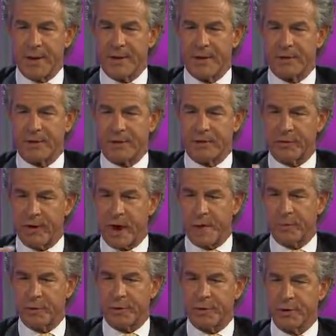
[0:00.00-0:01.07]
it gives us an
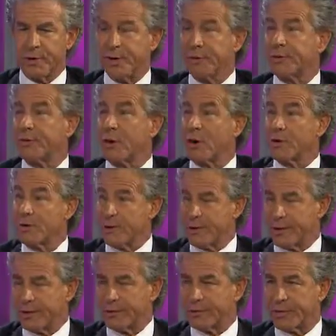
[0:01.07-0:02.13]
opportunity to start doing
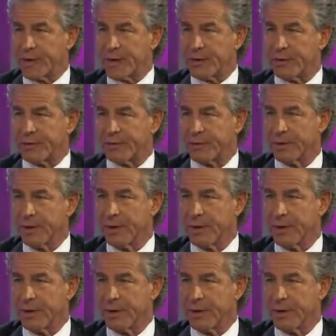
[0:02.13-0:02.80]
these studies.